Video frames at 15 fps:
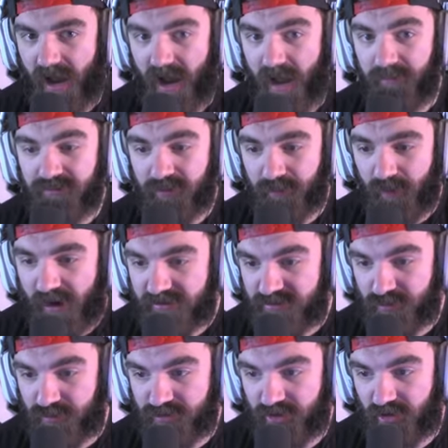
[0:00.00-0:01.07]
I, am surprised
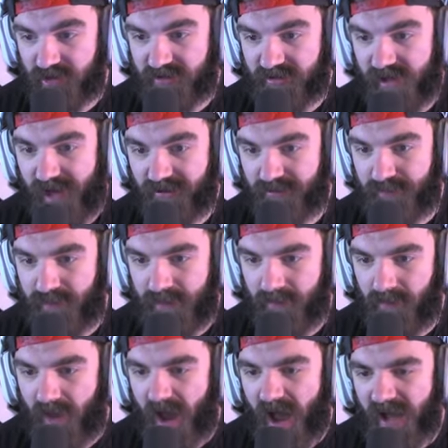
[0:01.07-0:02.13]
there was 30,000
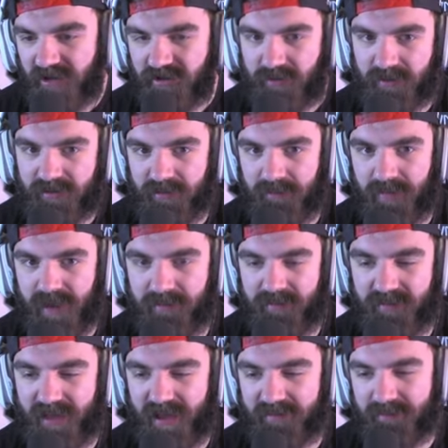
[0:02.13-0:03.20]
people. I expected
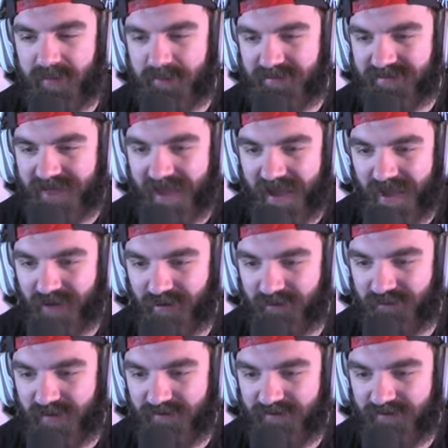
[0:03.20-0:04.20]
maybe like maybe 10 or